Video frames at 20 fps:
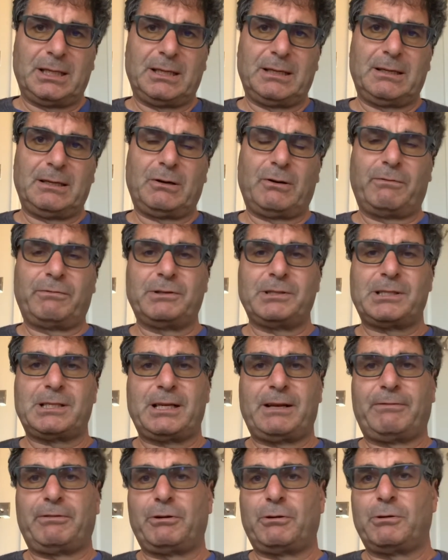obviously,
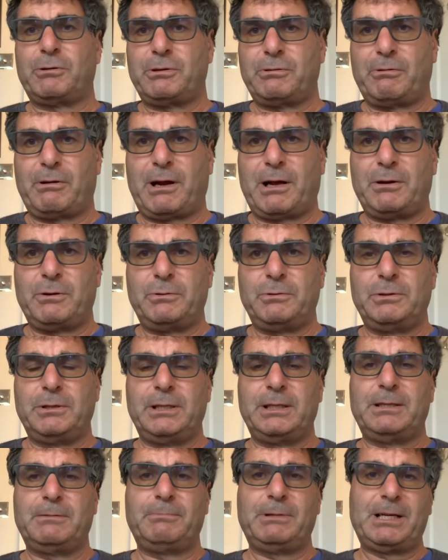if you're on your own
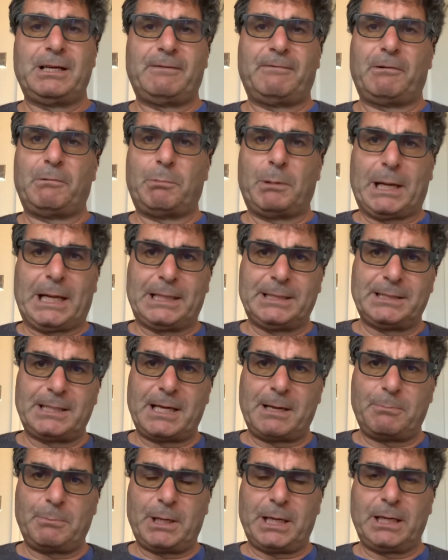in the middle of a
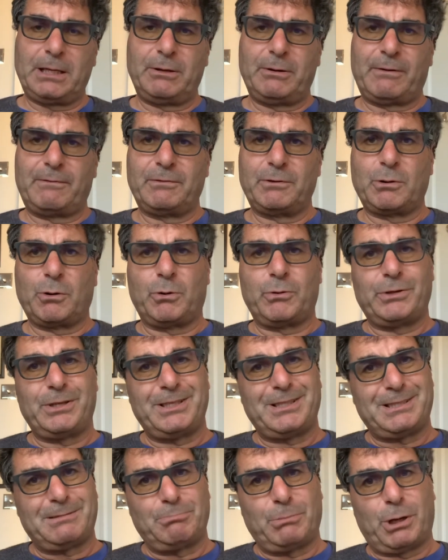pandemic, you haven't got
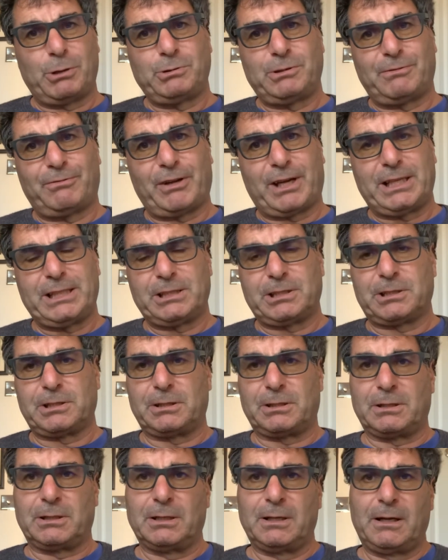this
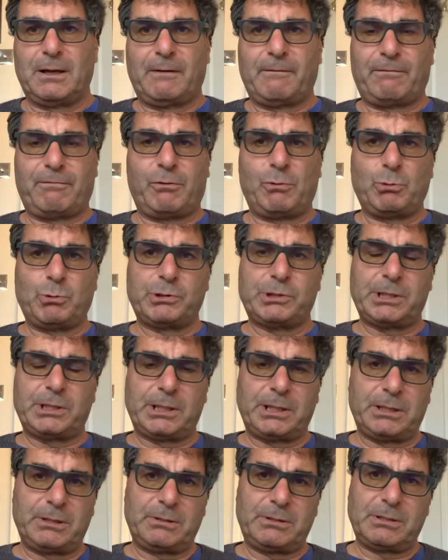motivation forcing
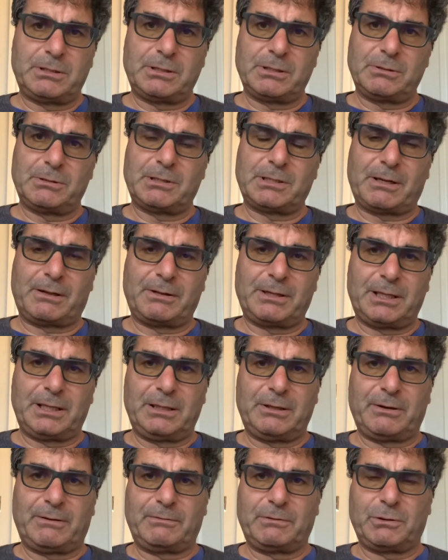you to do something. You
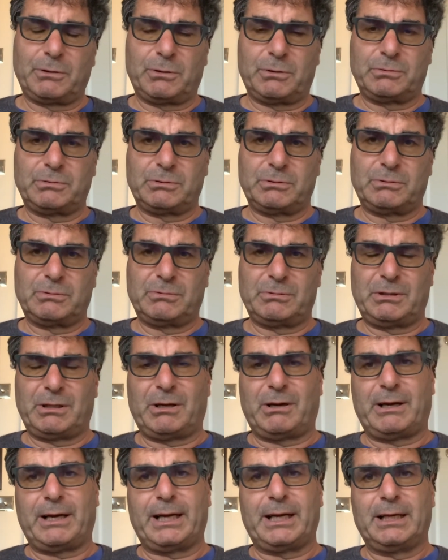haven't got
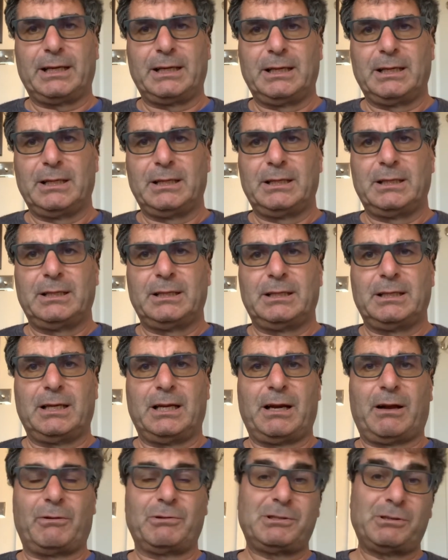light. And
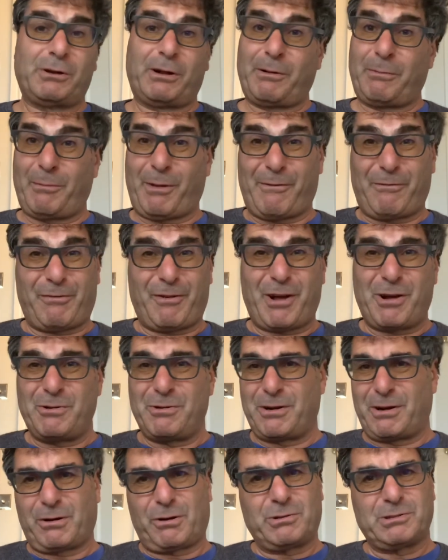I was looking at my phone.
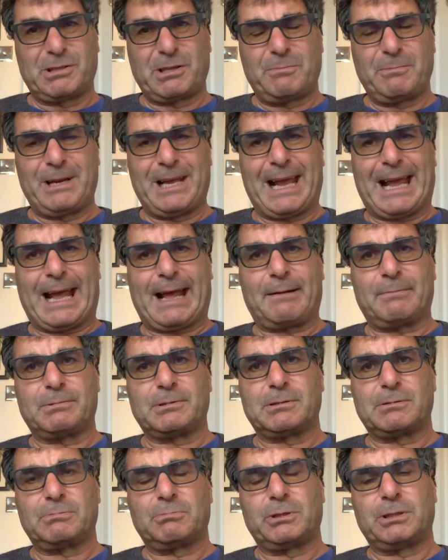I've got so many
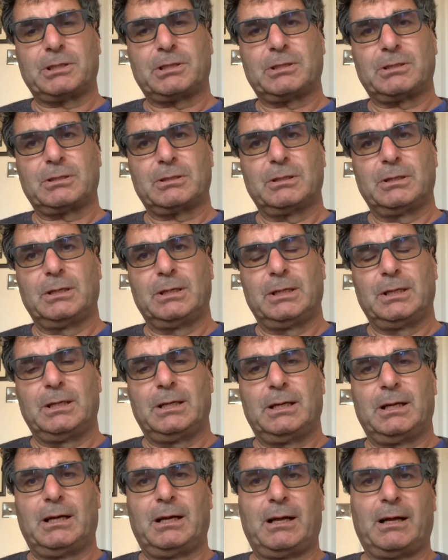apps which
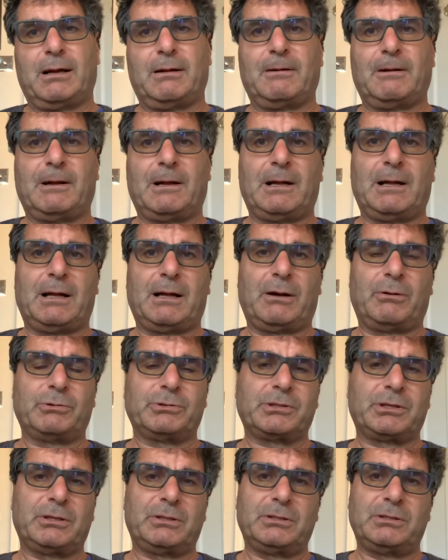I was
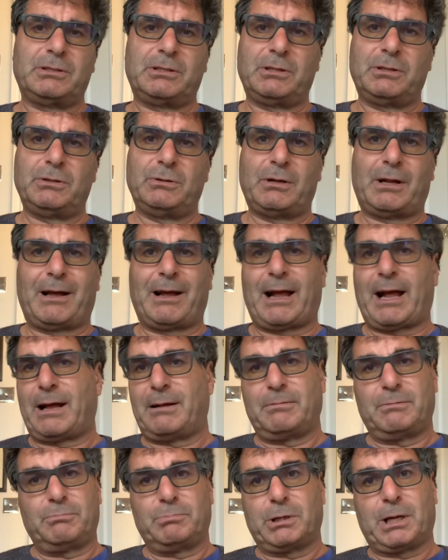going to do, like
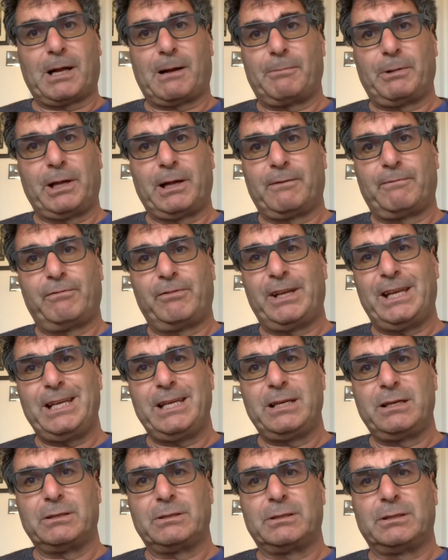becoming a
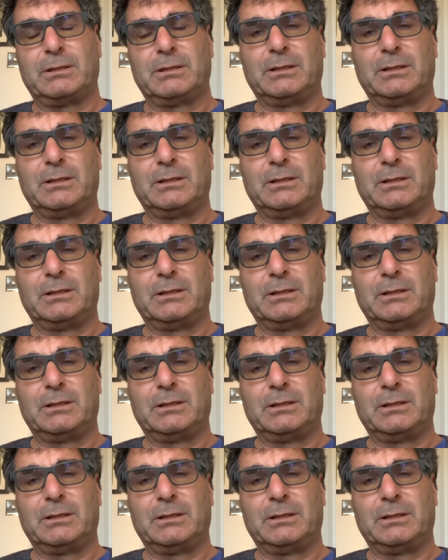vegan.